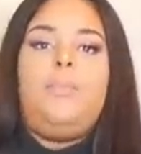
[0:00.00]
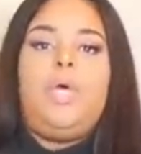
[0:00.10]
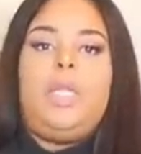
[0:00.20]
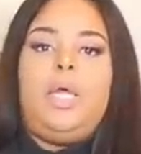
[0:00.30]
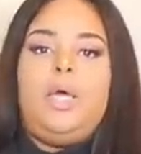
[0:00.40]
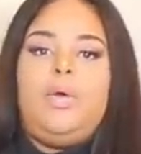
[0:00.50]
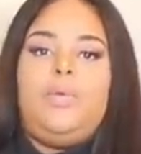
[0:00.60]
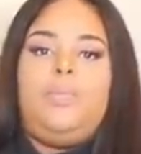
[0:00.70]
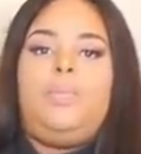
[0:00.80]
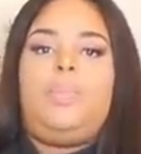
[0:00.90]
But
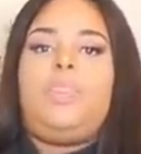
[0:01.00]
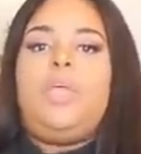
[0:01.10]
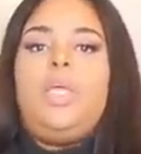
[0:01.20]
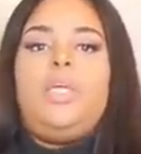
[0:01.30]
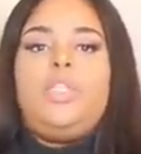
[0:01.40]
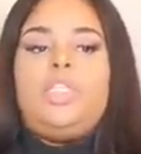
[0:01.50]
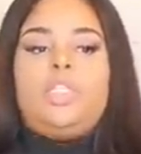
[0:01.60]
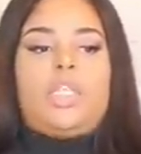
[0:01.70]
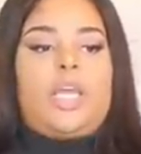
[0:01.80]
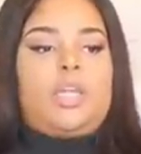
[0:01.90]

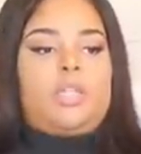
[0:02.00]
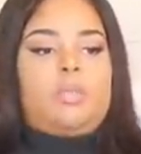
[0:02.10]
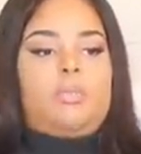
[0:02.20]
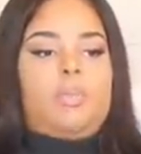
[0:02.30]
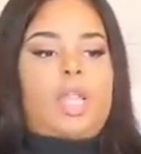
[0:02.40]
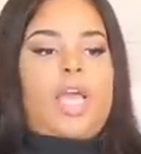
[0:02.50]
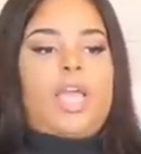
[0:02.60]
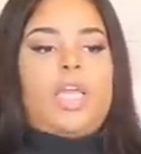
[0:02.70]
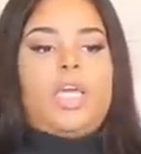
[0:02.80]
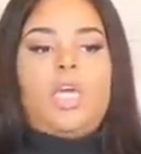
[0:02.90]
this is like a little
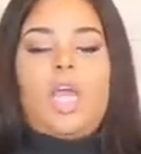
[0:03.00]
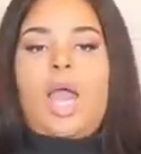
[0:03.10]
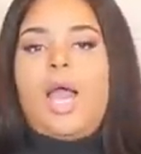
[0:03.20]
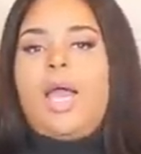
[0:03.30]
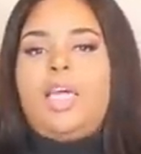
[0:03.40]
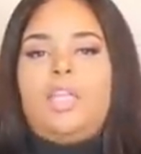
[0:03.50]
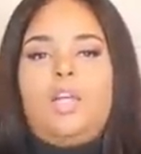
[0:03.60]
black, high,